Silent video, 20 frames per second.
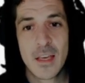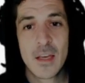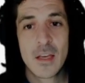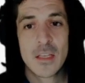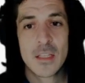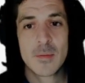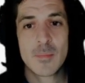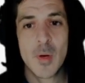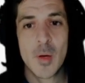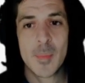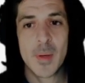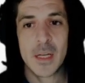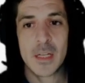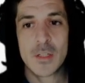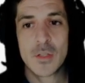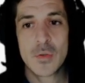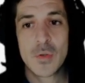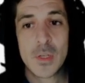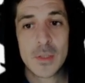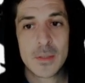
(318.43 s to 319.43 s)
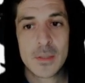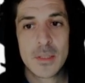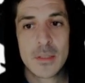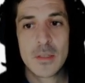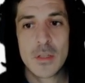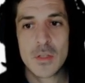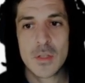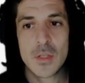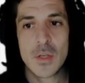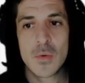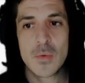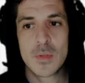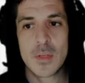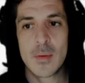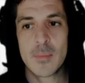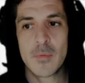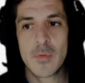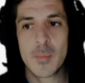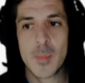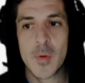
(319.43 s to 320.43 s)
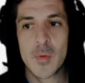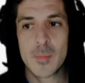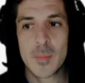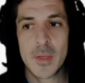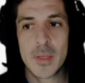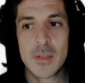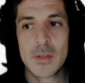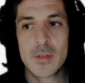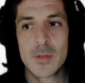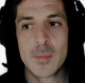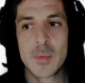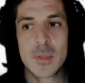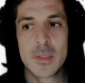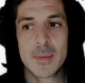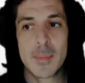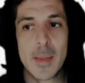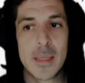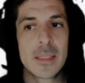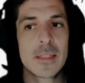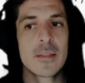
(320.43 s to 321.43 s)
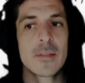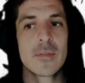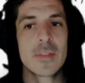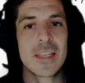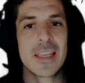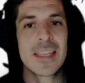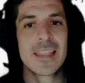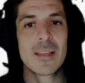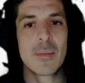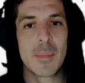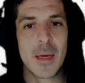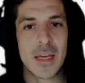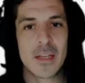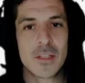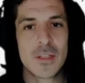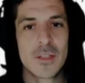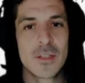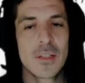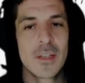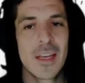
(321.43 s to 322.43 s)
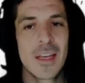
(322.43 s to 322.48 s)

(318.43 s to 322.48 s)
Small bag of tricks shows up for both players' perspectives in the match.